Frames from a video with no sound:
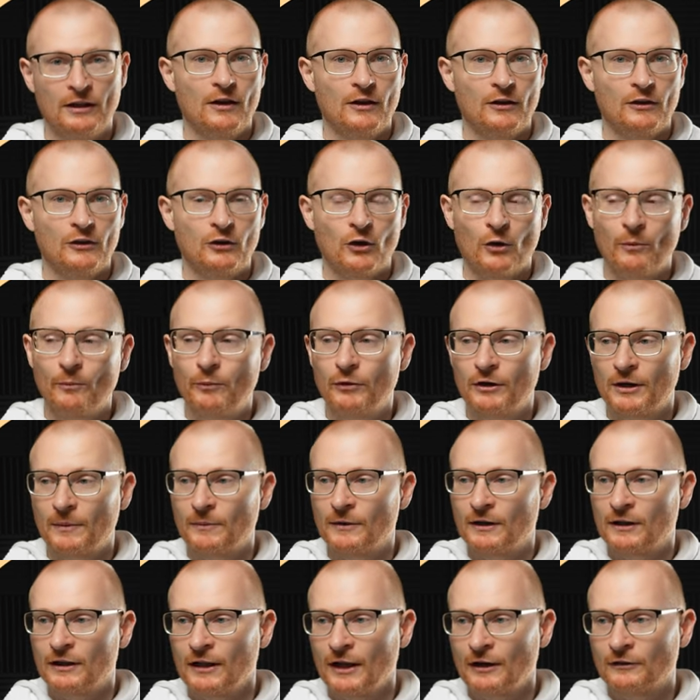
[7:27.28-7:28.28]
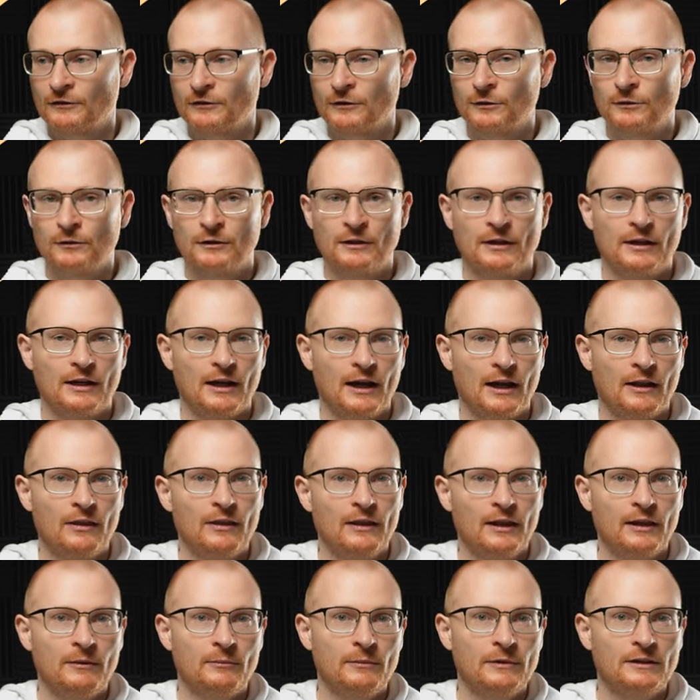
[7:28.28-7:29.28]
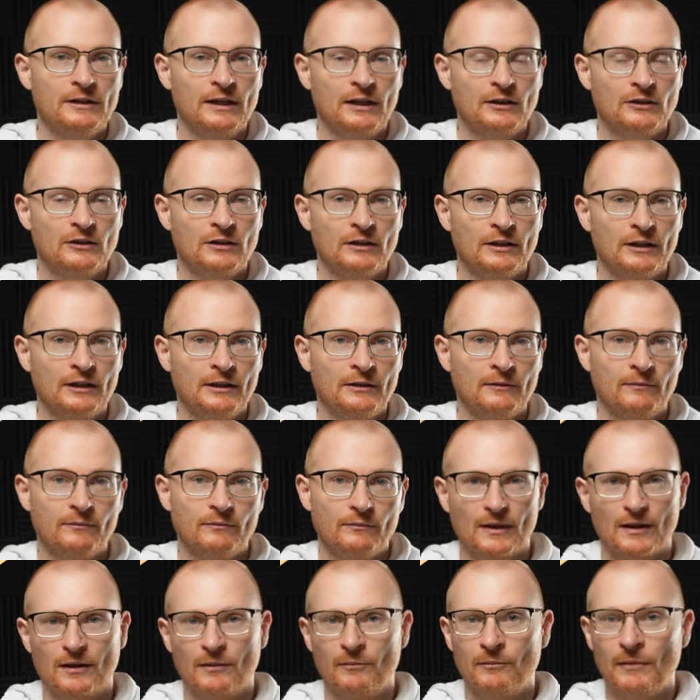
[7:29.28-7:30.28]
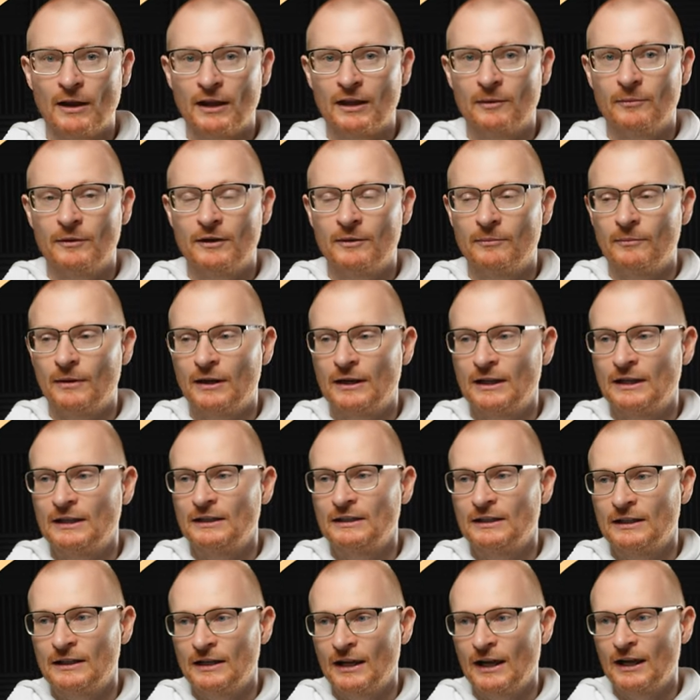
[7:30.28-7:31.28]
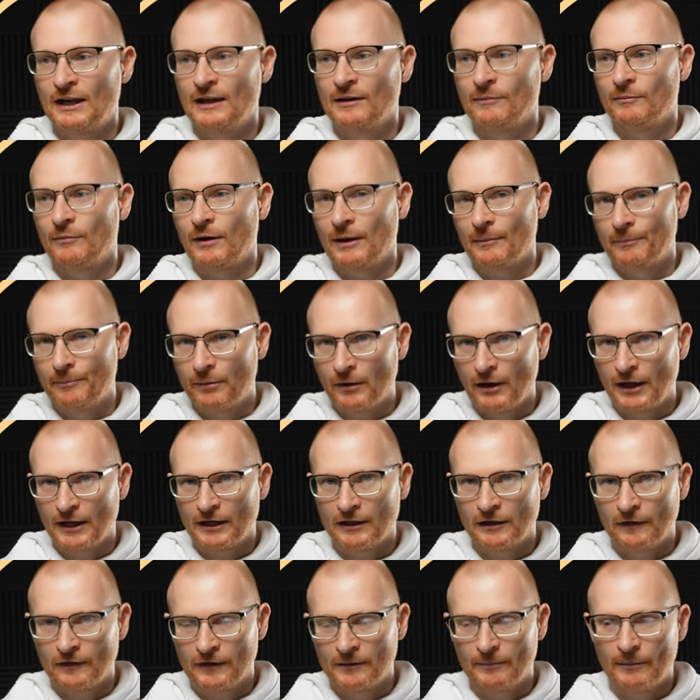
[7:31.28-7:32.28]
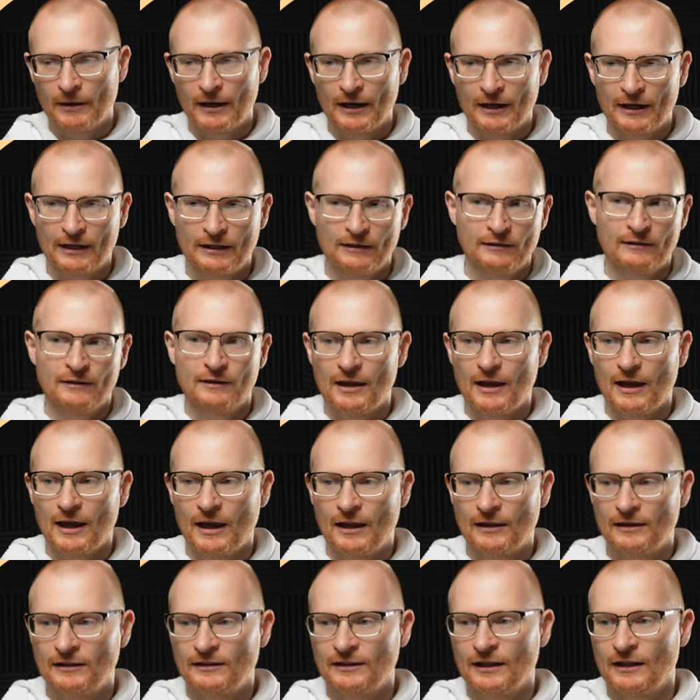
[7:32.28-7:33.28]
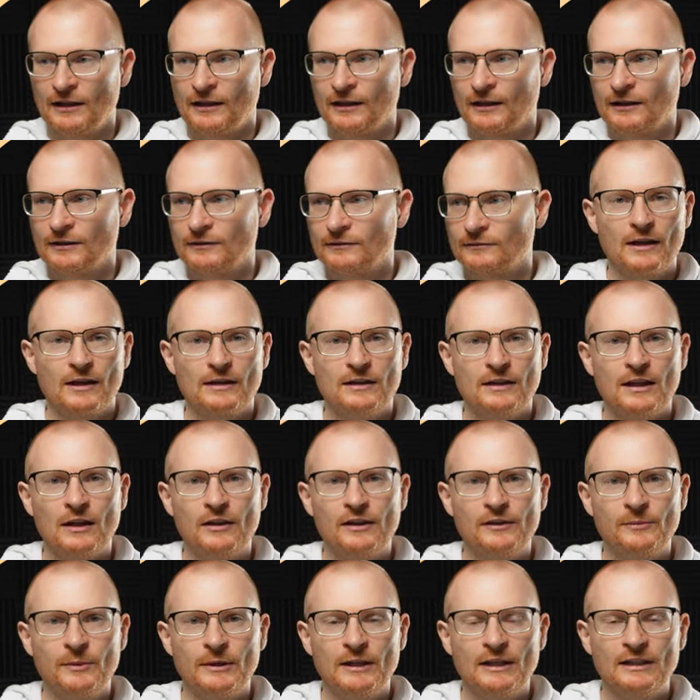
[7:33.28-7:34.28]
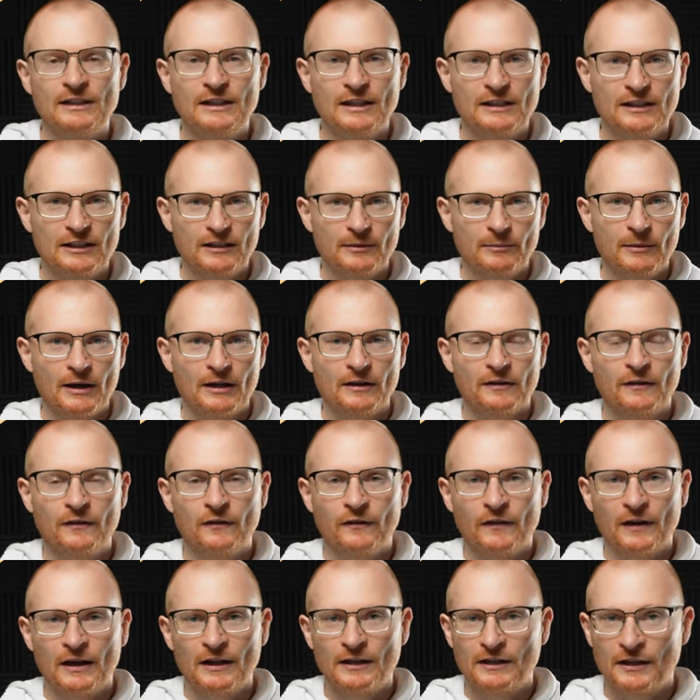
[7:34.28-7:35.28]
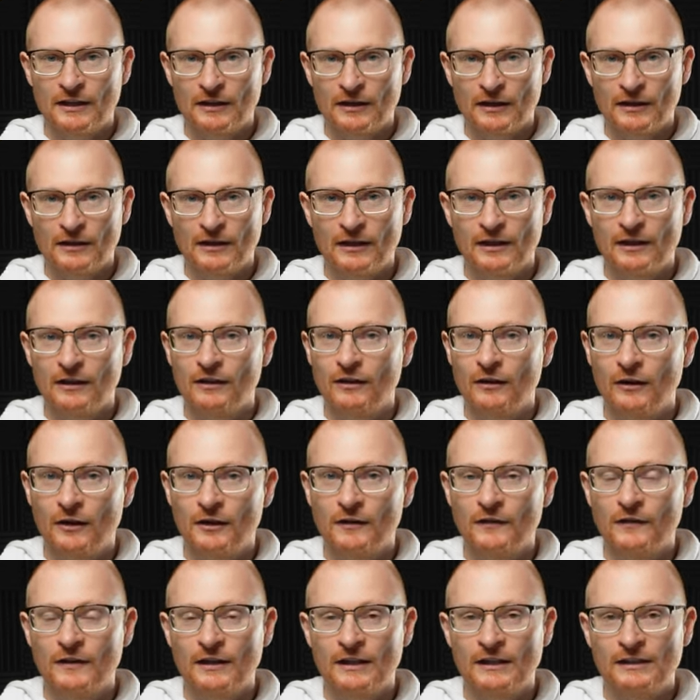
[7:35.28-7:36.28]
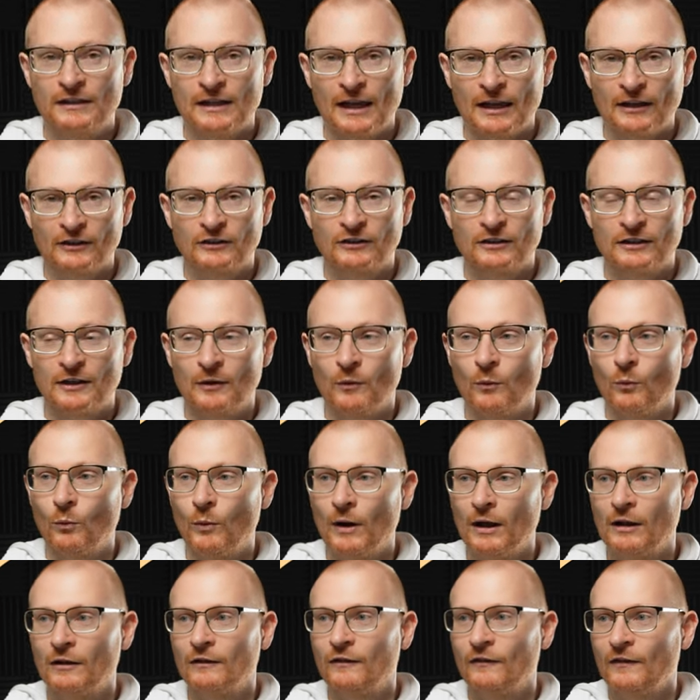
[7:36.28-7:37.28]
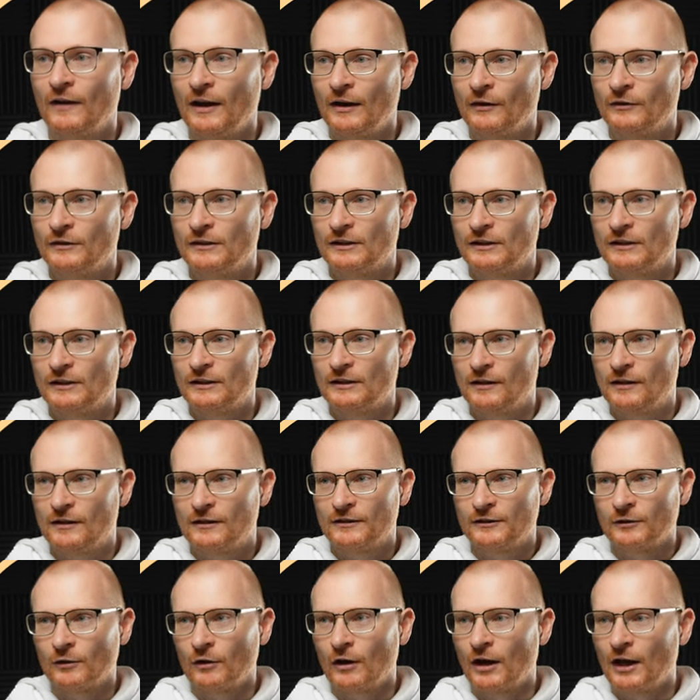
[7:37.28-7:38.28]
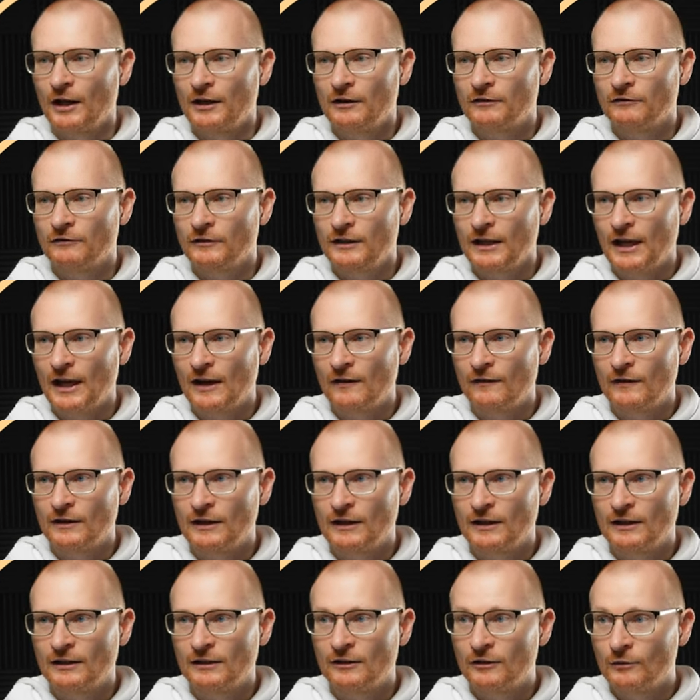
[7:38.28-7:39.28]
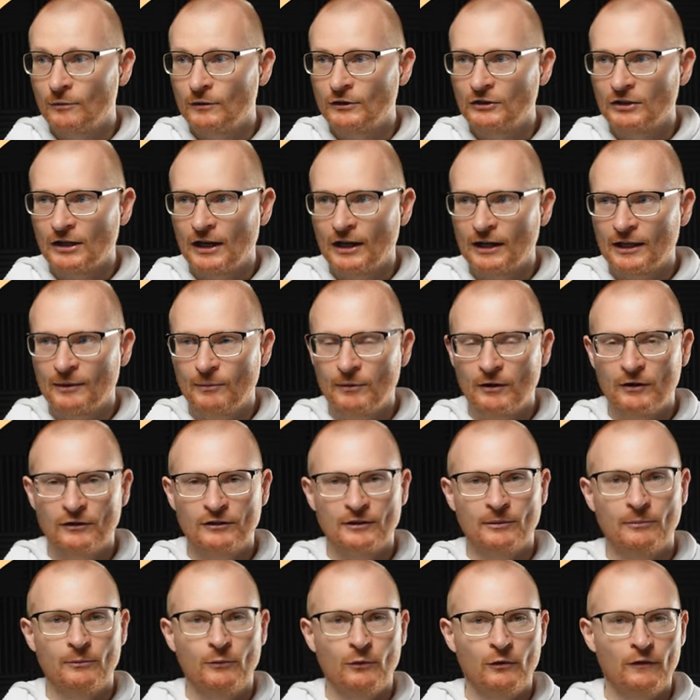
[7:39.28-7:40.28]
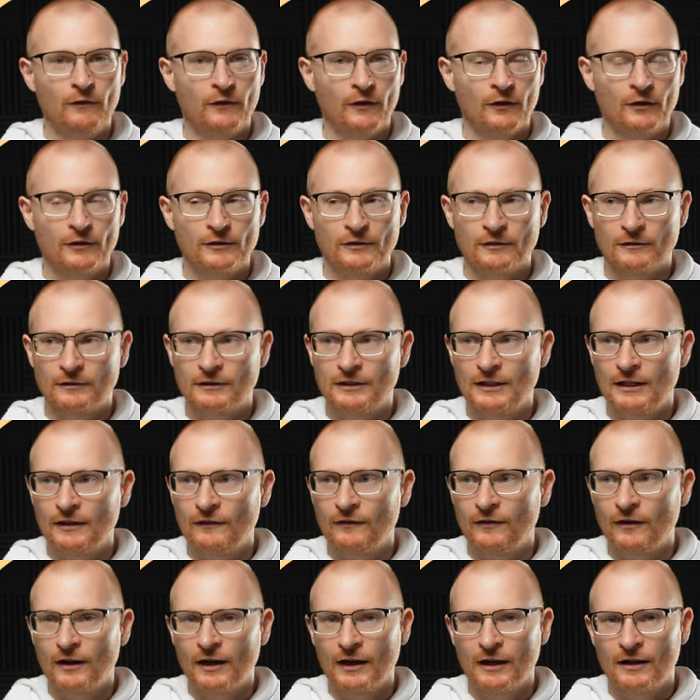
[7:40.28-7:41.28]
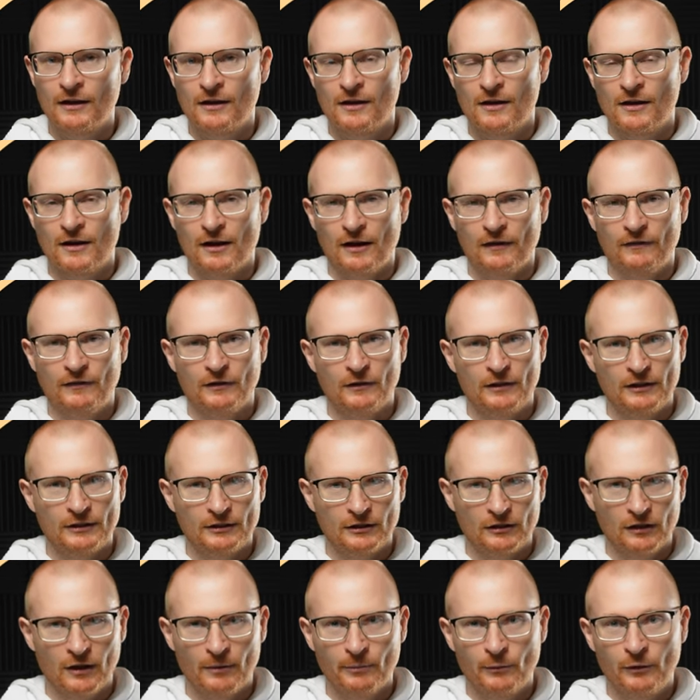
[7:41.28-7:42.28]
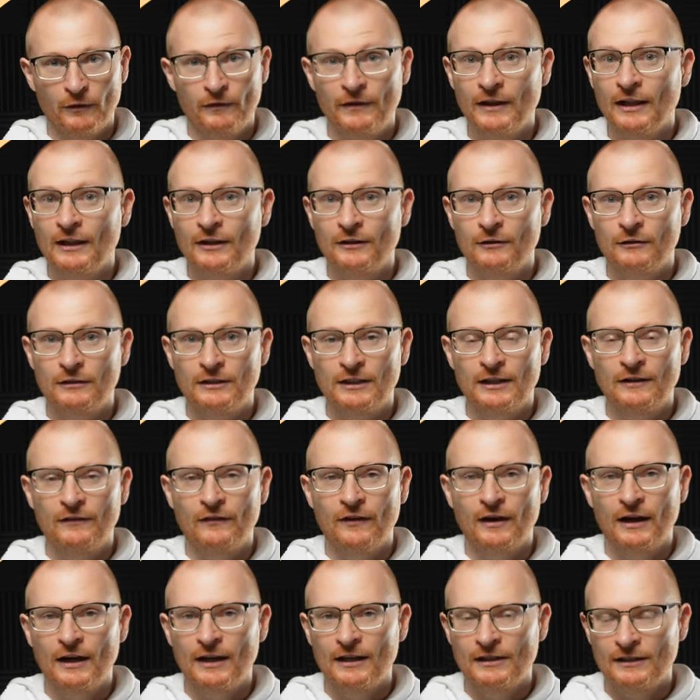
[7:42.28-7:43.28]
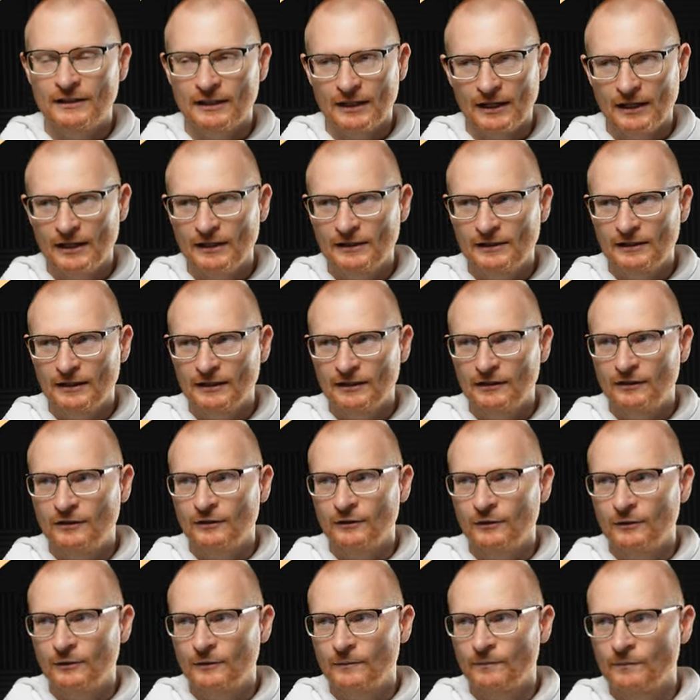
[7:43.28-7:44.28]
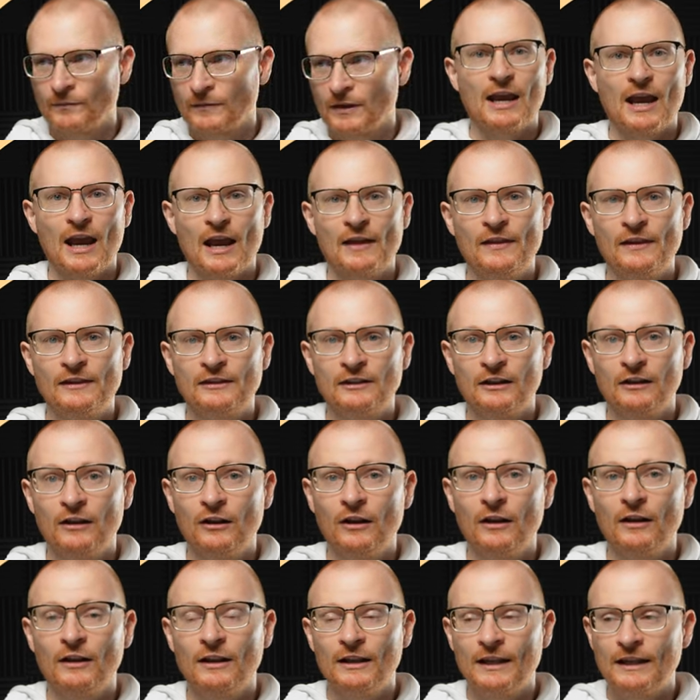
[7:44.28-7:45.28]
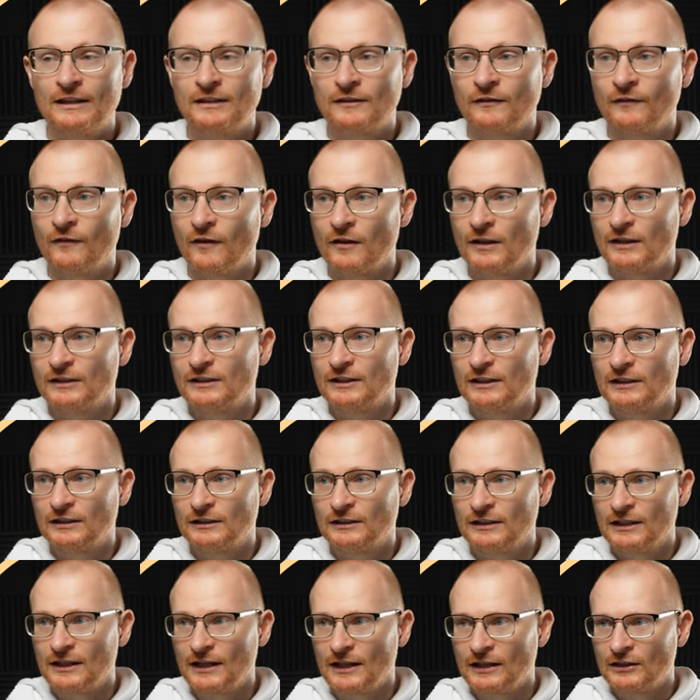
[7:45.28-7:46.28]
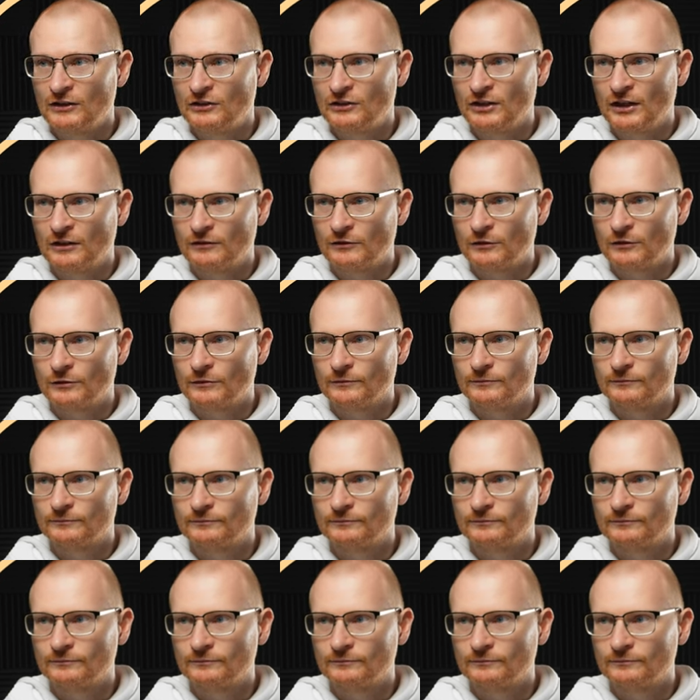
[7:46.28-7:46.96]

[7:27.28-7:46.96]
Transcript: go and put up the collateral and then potentially make a bit of money today by buying it off the market and selling it. Now, there's been a decent amount of FUD, and I think a lot of it is actually well founded. So I didn't really have anything to do with Sharky because I'm more focused on DeFi. I feel there's a lot more value in DeFi, it's easier to do, and there's a lot less volatility in general.